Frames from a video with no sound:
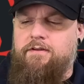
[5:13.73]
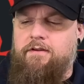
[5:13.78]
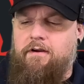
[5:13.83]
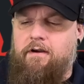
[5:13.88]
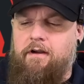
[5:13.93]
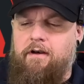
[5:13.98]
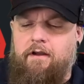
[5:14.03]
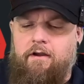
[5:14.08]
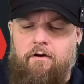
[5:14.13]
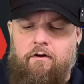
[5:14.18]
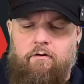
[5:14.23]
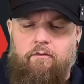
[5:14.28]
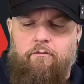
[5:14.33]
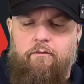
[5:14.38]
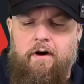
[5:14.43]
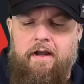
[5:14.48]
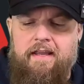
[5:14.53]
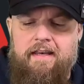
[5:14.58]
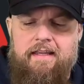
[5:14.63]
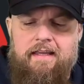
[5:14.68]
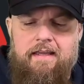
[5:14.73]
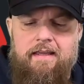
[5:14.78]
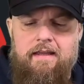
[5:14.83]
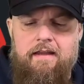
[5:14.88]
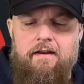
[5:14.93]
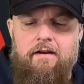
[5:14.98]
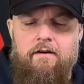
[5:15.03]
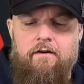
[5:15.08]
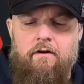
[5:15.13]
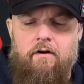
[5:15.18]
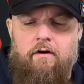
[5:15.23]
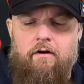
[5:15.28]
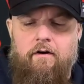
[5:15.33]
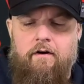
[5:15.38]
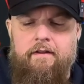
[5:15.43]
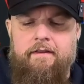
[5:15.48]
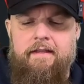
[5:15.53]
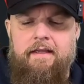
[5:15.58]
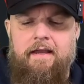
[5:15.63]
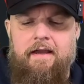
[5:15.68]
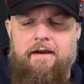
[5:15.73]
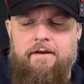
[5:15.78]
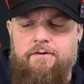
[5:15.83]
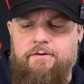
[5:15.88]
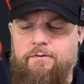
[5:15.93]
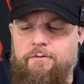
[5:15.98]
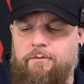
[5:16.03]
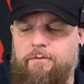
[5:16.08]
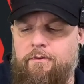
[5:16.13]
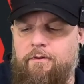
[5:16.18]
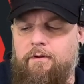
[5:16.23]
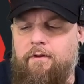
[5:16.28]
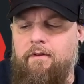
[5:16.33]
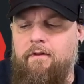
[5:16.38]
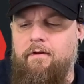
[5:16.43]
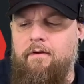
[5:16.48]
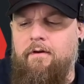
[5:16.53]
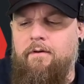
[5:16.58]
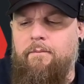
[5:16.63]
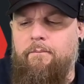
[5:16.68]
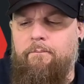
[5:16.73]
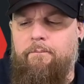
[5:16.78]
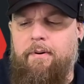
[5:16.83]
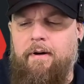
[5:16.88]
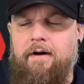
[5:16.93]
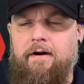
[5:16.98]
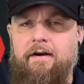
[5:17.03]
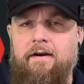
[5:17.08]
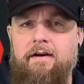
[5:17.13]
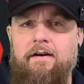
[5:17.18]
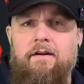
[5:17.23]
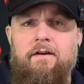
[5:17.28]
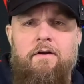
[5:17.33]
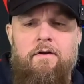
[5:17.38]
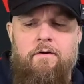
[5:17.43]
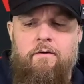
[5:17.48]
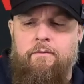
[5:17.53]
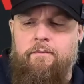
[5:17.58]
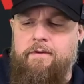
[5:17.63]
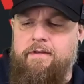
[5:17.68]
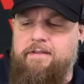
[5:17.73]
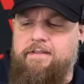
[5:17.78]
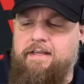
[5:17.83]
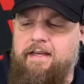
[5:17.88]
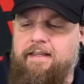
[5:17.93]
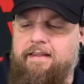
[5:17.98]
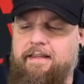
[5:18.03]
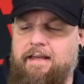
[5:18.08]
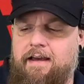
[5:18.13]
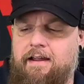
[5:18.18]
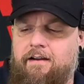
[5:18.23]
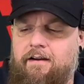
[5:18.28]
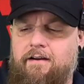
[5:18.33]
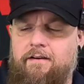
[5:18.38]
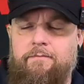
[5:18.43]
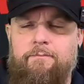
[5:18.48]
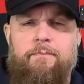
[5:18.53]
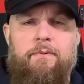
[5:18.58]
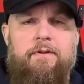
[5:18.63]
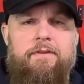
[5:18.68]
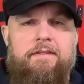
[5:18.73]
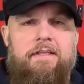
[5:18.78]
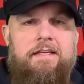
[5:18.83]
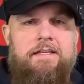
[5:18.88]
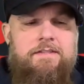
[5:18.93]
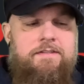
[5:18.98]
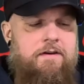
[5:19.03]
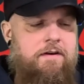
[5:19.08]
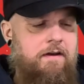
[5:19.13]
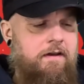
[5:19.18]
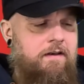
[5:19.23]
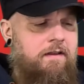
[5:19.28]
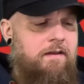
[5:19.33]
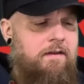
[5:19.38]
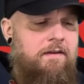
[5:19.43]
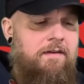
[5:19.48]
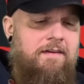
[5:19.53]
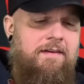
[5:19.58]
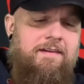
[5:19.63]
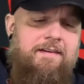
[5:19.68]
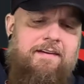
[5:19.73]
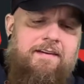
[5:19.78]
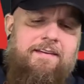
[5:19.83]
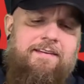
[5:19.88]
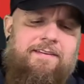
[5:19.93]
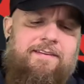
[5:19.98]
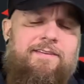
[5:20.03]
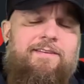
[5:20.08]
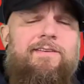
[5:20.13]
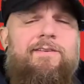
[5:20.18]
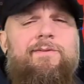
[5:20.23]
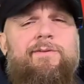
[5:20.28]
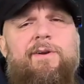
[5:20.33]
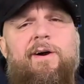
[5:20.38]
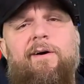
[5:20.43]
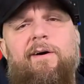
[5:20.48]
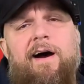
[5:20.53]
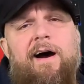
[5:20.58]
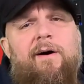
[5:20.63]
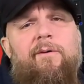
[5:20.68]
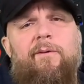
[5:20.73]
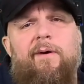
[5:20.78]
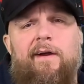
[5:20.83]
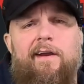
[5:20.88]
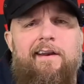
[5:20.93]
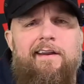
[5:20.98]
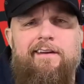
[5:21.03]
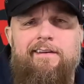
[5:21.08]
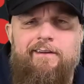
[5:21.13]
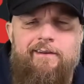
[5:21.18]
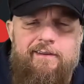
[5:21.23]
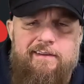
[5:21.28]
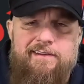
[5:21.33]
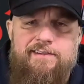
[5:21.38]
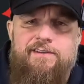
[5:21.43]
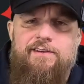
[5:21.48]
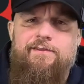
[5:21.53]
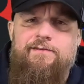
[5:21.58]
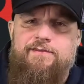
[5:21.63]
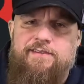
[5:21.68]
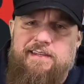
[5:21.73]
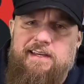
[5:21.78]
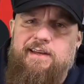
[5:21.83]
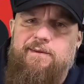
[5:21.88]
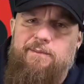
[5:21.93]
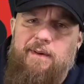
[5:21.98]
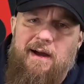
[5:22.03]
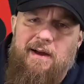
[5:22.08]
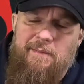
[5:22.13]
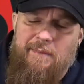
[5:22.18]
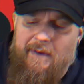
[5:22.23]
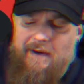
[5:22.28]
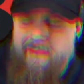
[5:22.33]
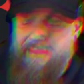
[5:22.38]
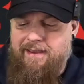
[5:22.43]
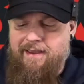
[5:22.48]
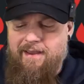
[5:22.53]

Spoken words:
are going to go right here on the actual bar. When you take that off, put these on. You know how we're going to do this. You've seen my bike.